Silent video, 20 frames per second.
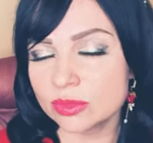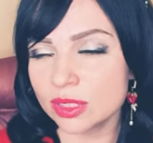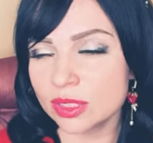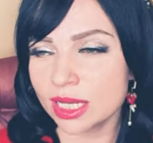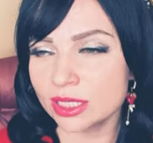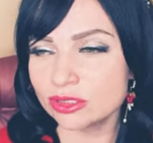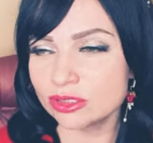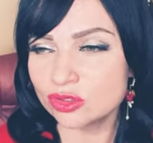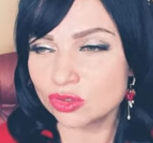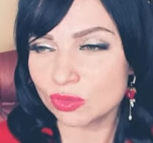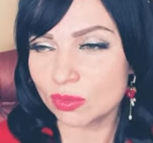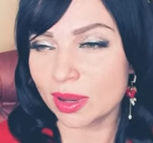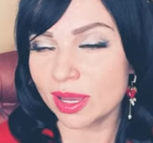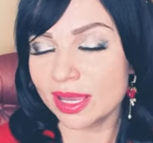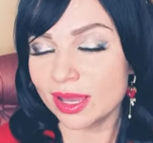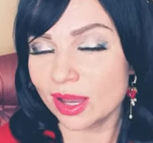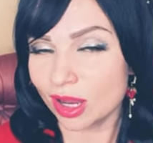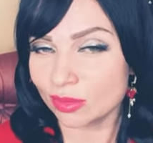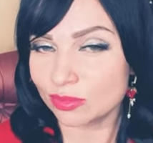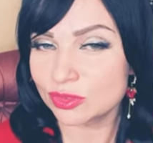I do my
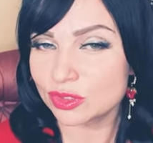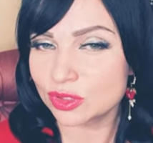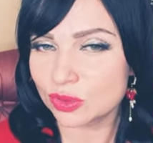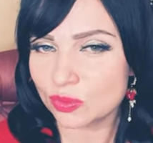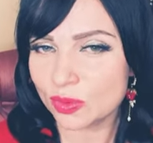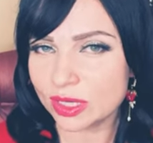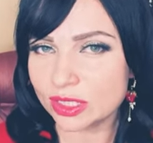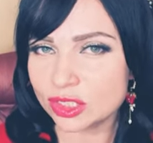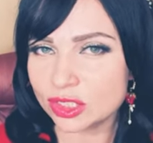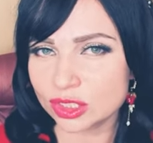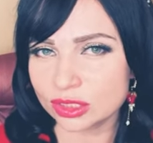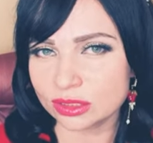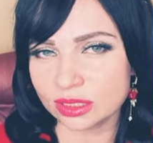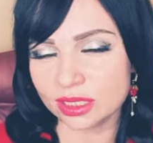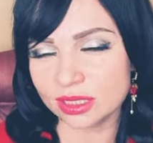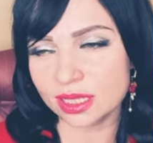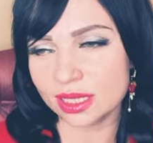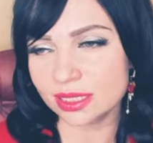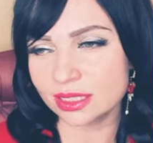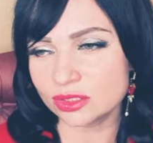observation,
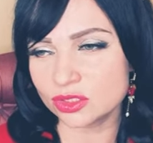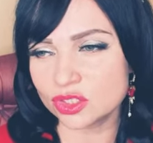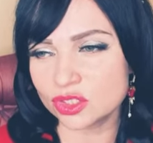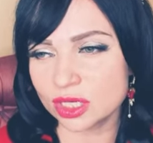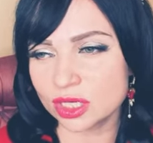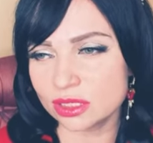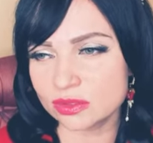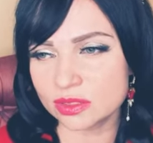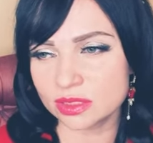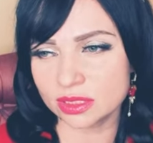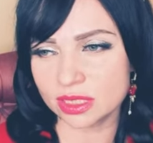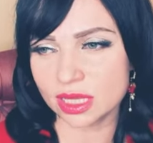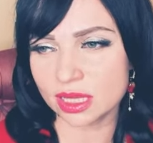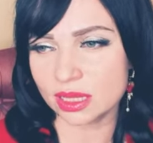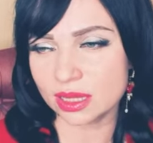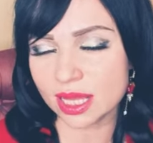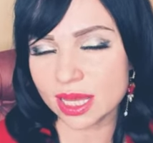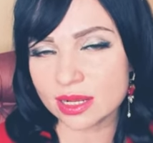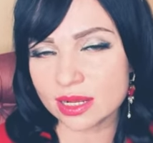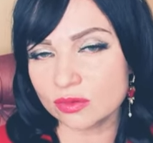and I can tell that a
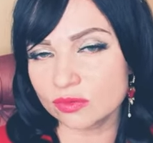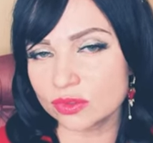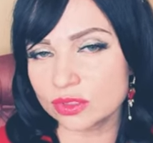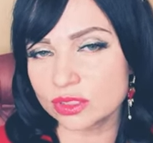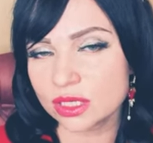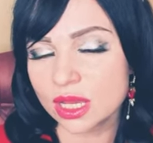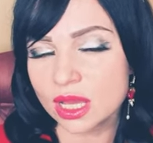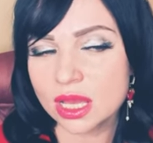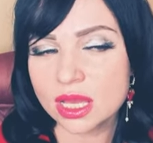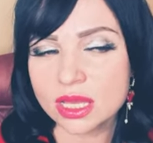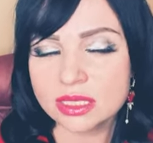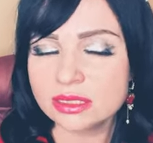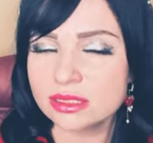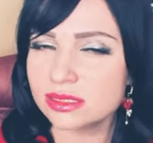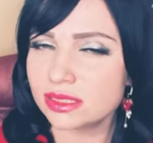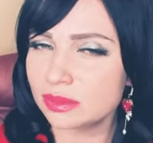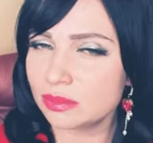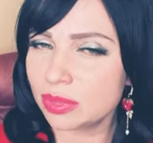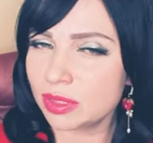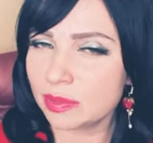lot of it
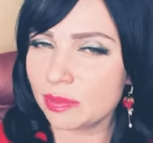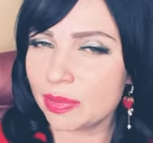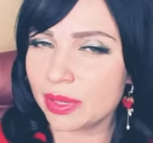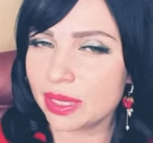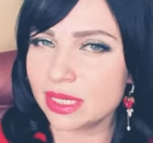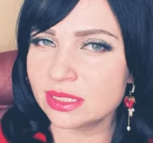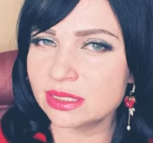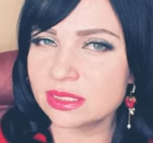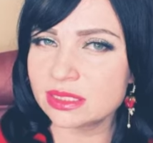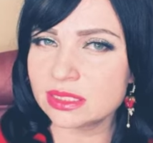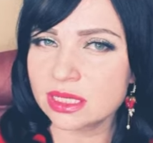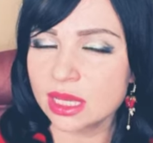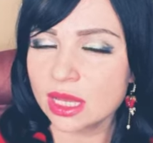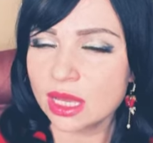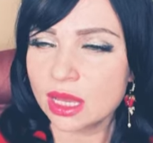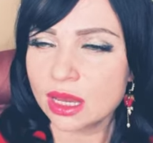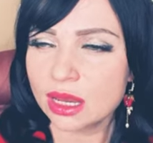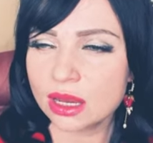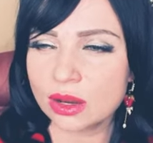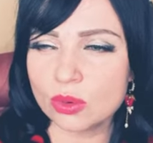simply based
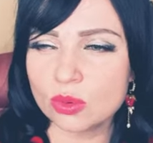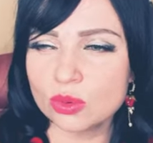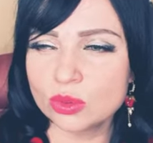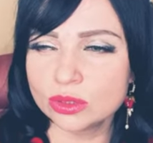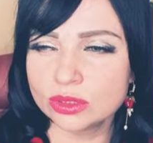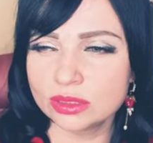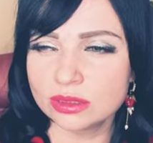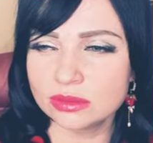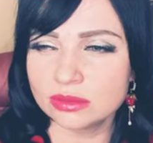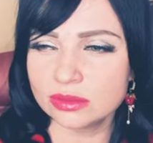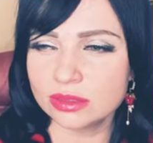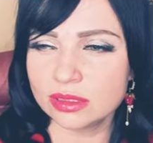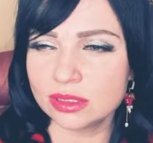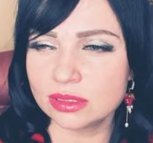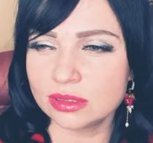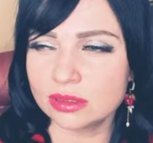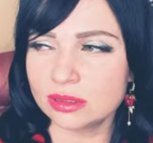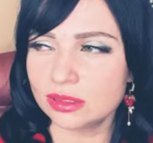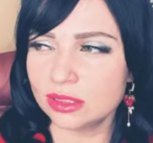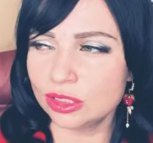on
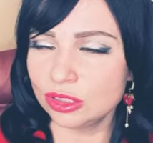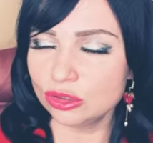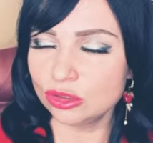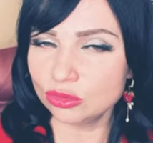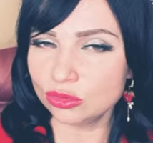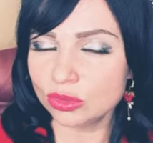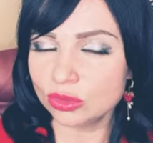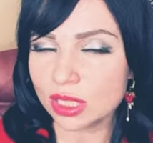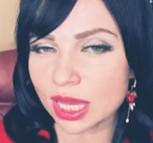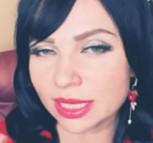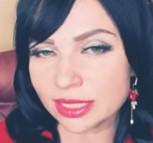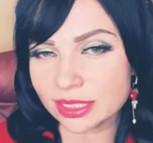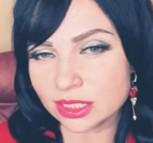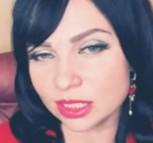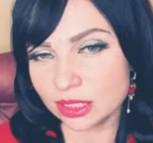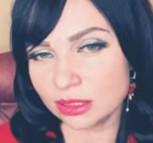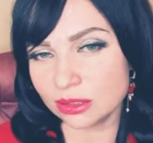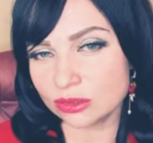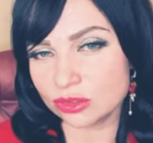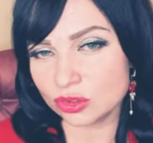
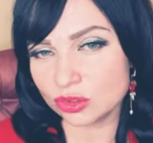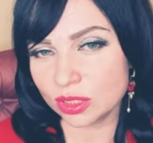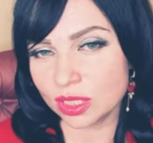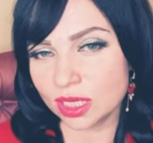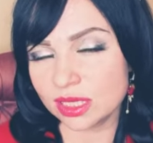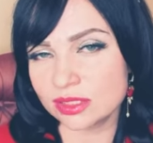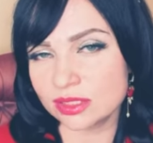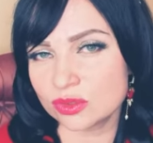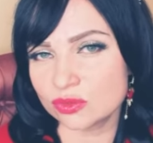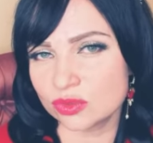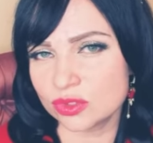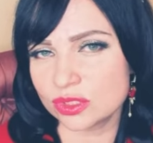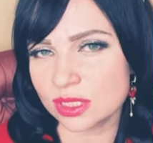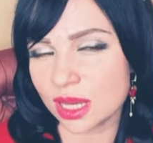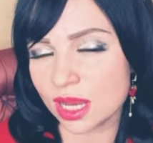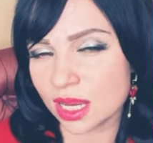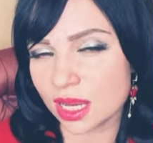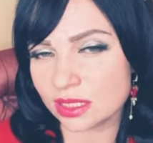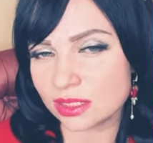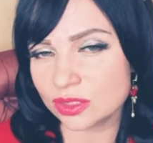uniting together with
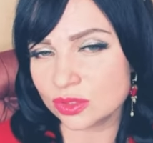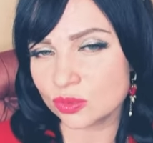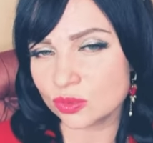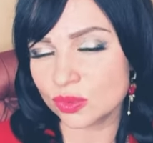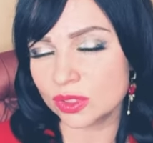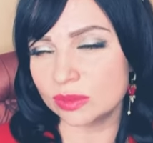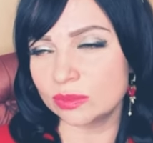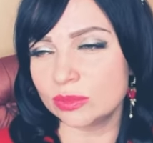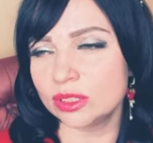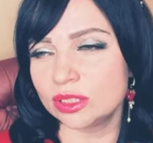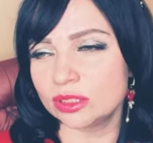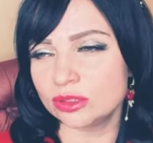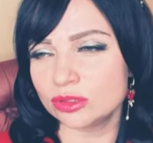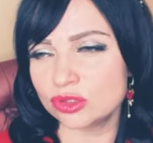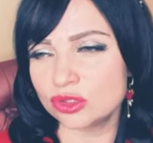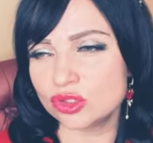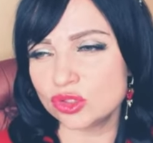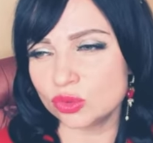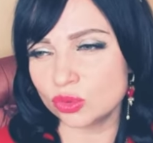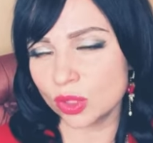other women
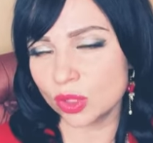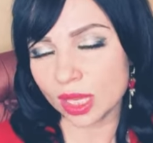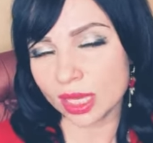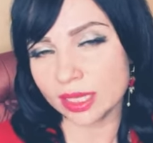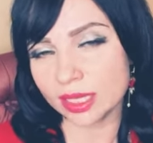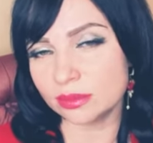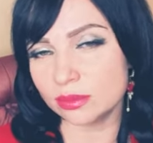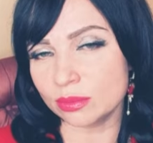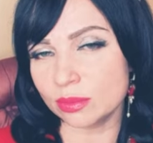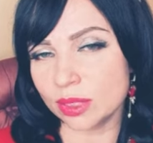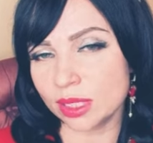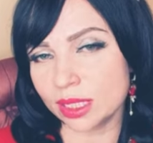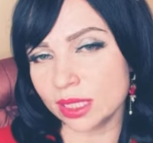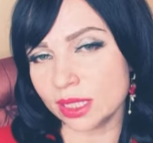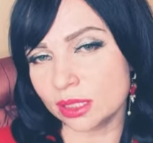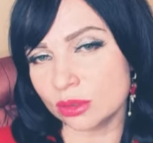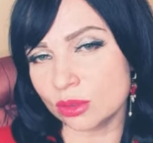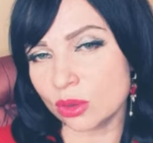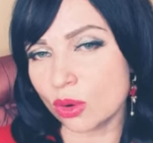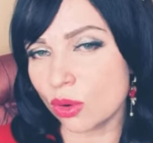to hate
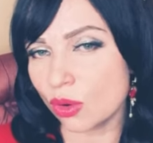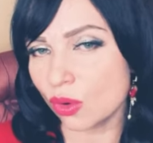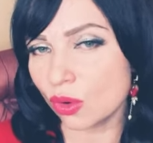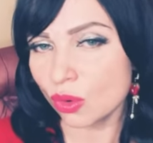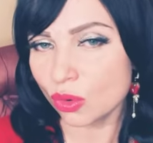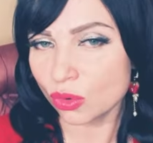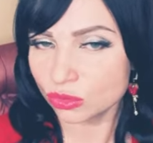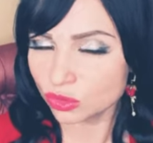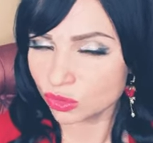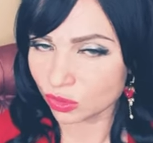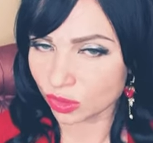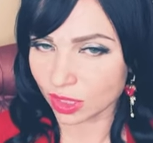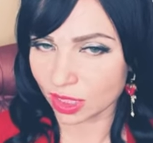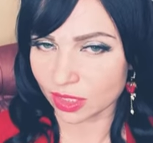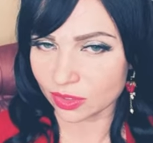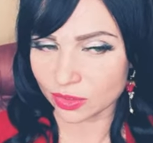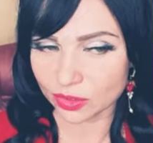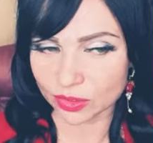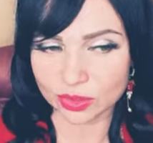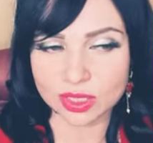men all
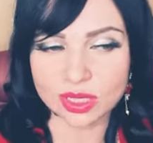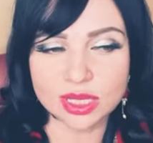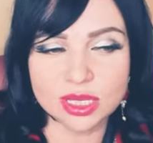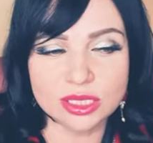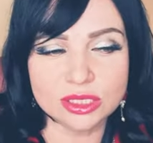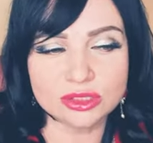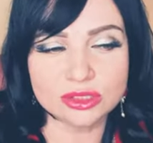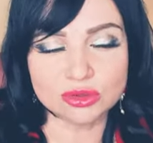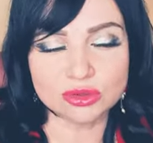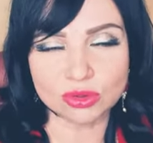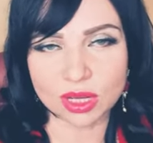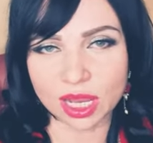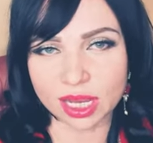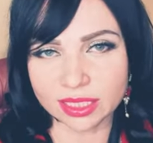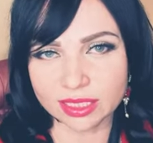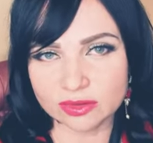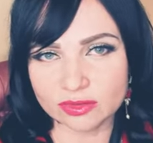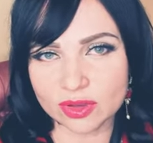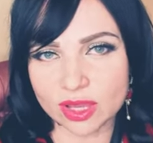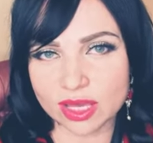together so
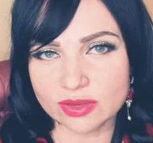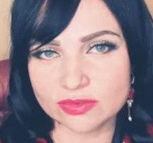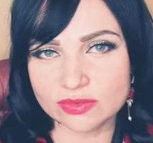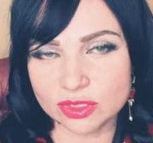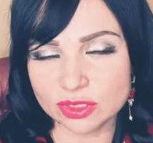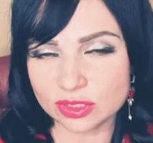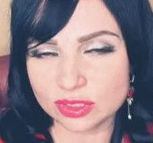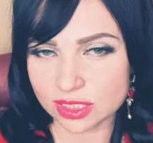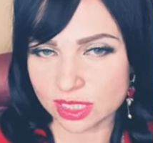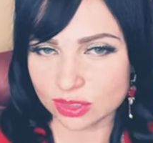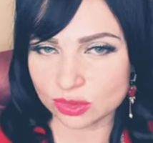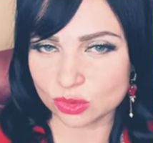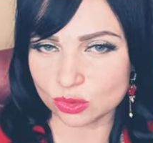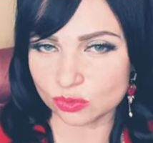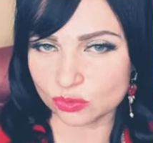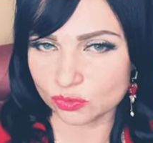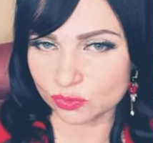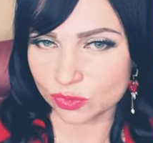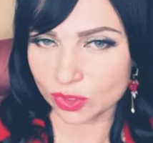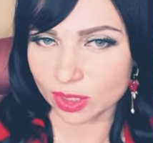kind of have the sense
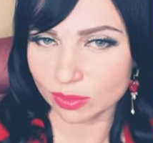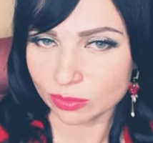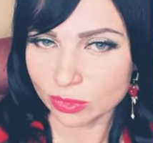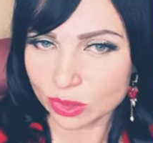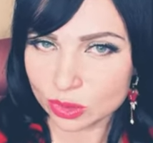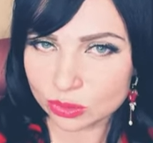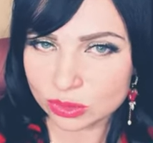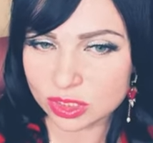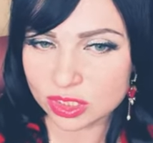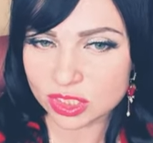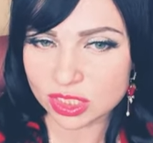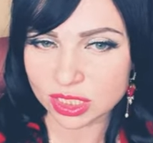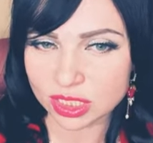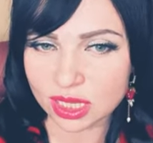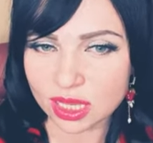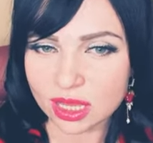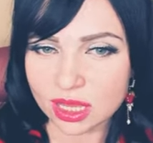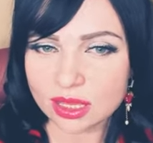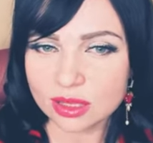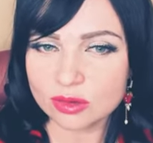of community
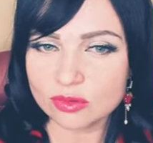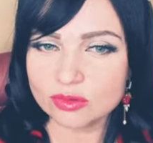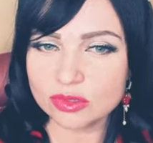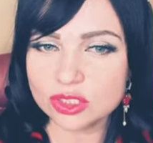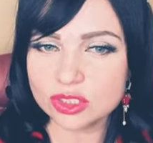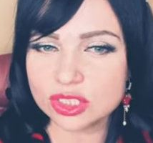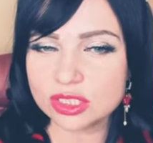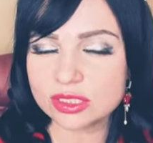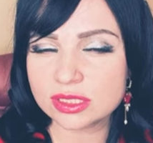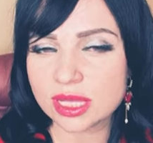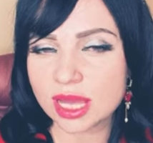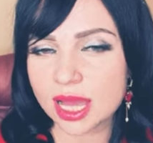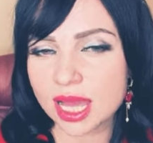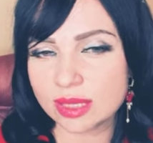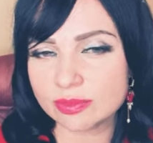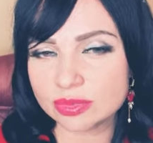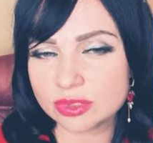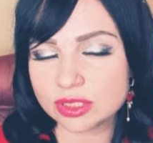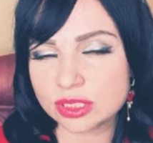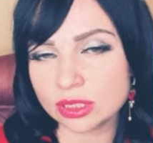which is
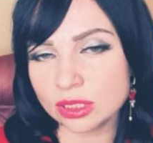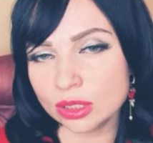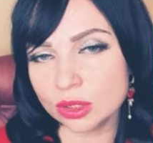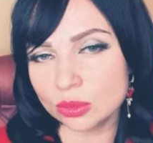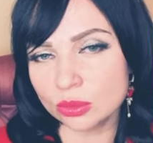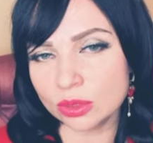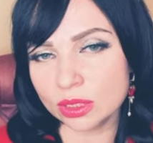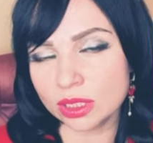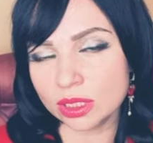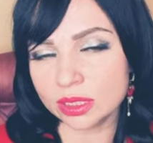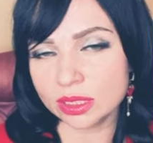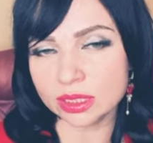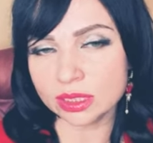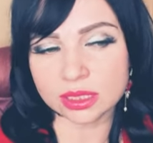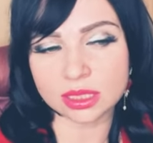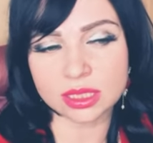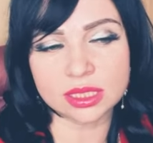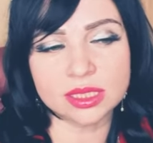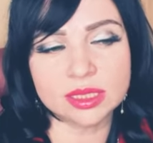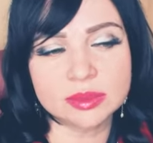absolutely
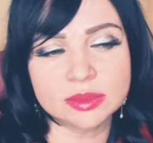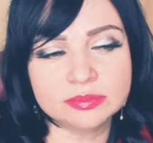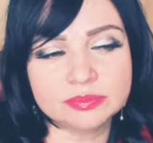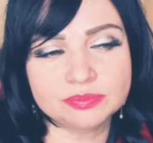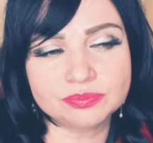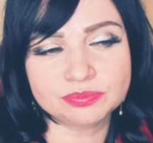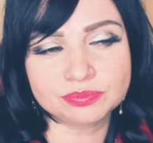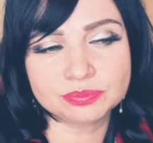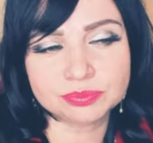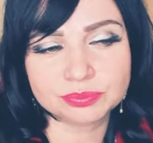um